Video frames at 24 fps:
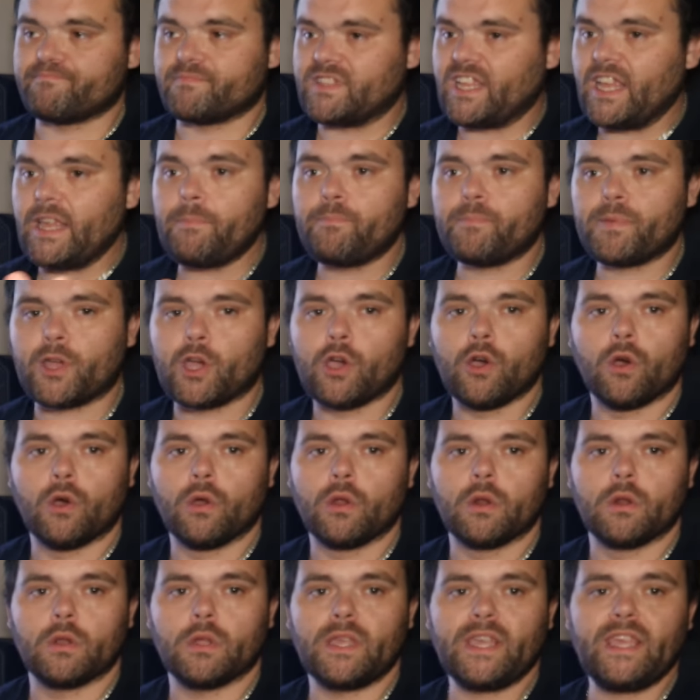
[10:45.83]
Deep
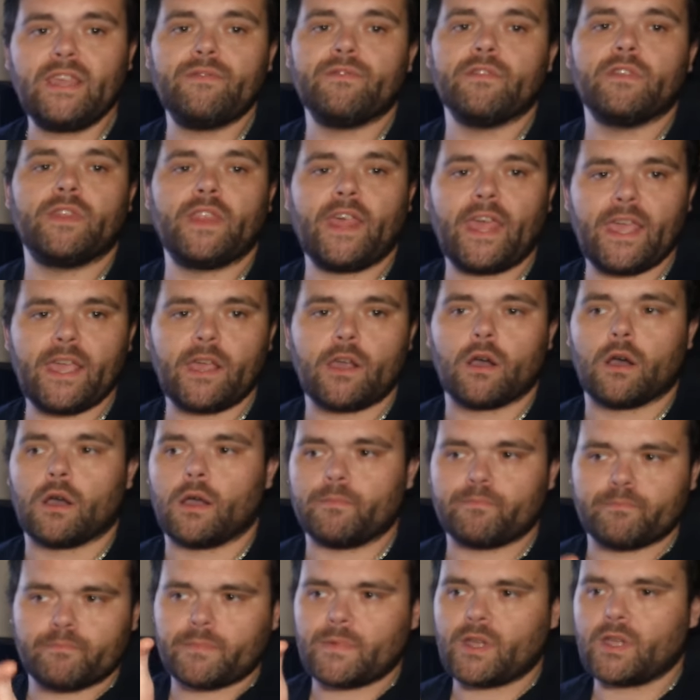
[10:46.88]
Cool, even they
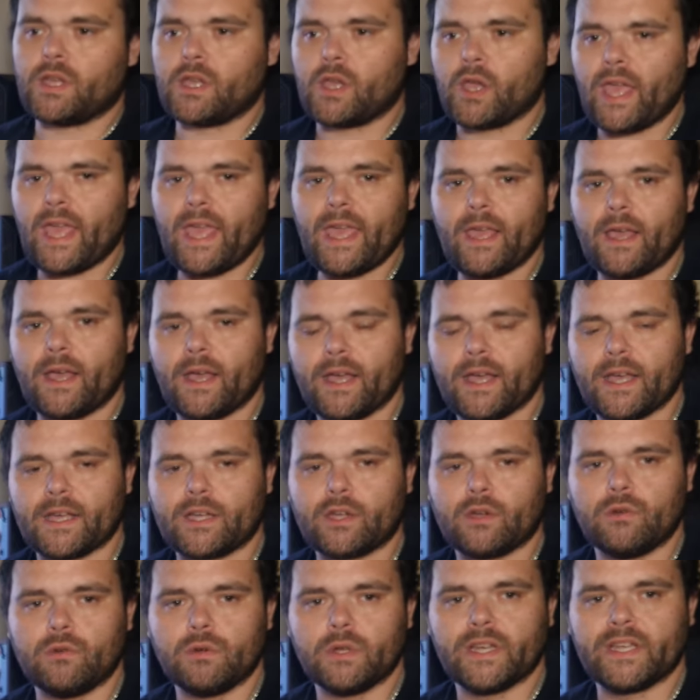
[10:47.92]
got uh,
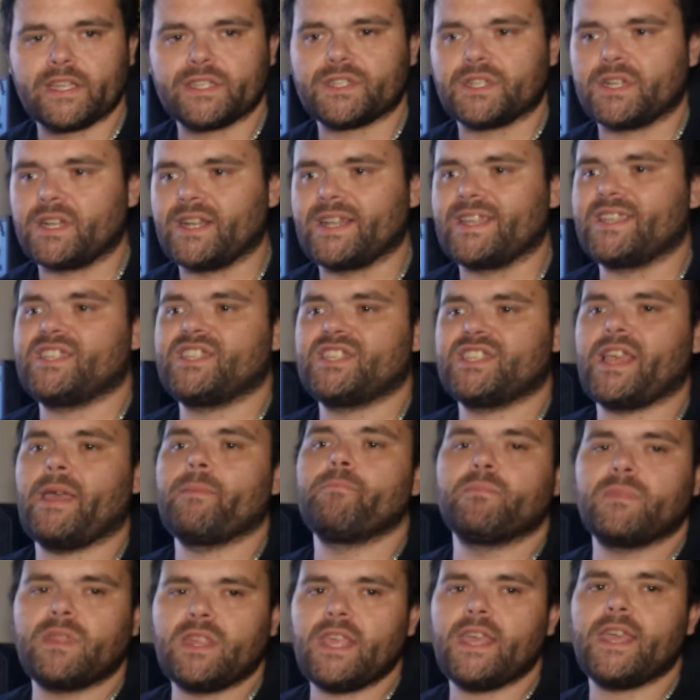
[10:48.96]
coolers at like
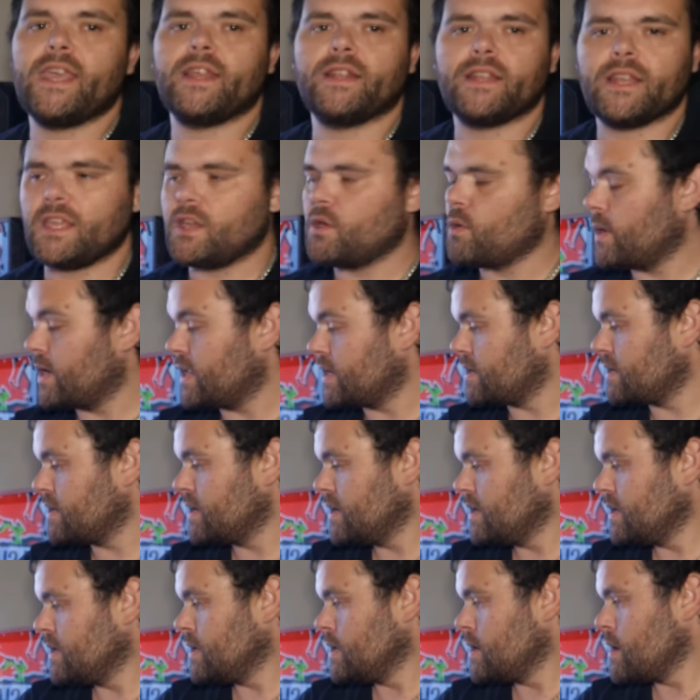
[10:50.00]
70, 80 quid.
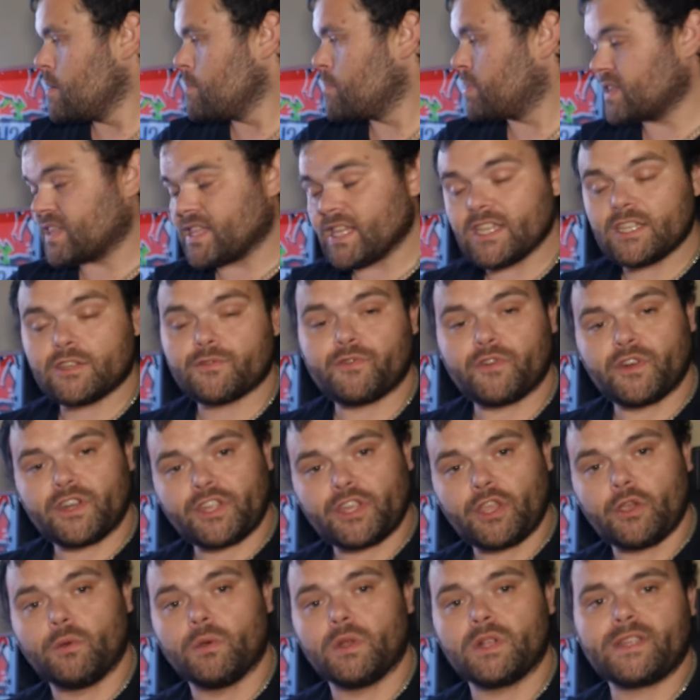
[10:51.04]
But this for a
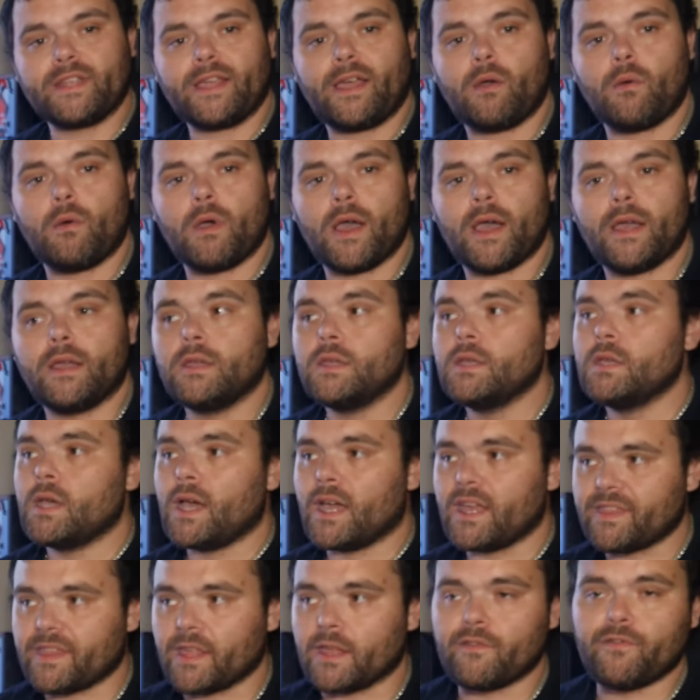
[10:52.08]
dual tower,
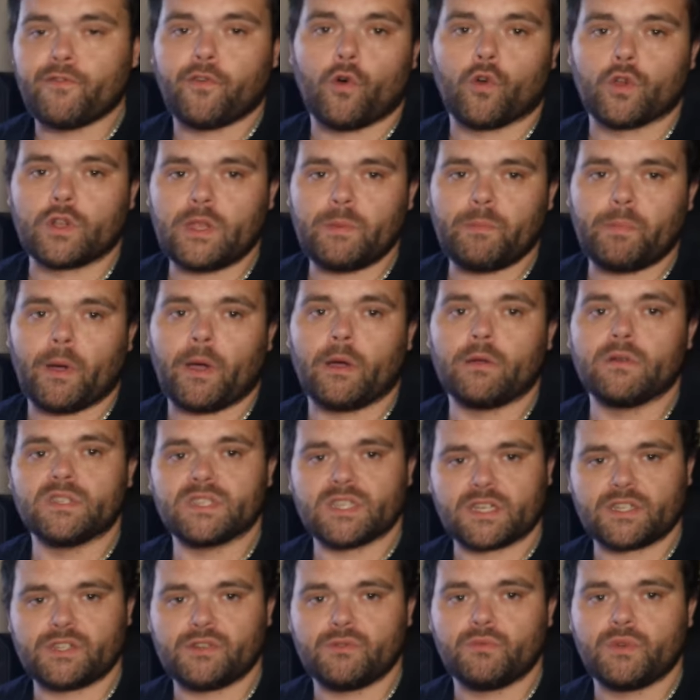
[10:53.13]
I think 40
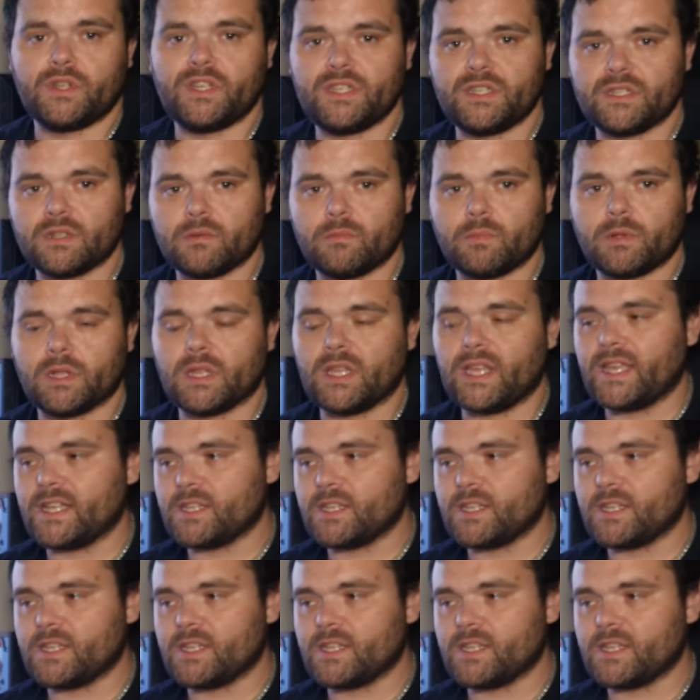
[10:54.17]
pounds actually reasonable.